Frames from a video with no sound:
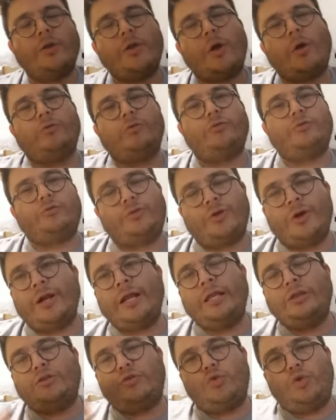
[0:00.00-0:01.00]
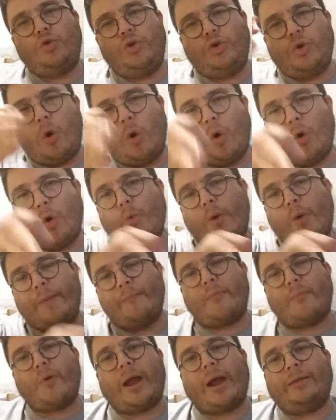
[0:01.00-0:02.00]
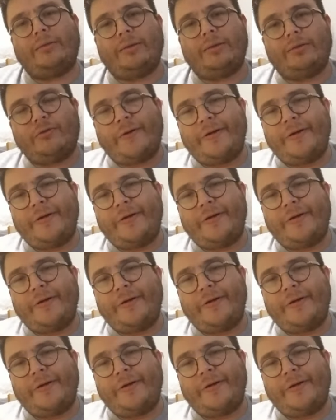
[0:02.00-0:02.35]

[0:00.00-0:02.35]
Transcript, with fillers: No, turn into your Rembrandt.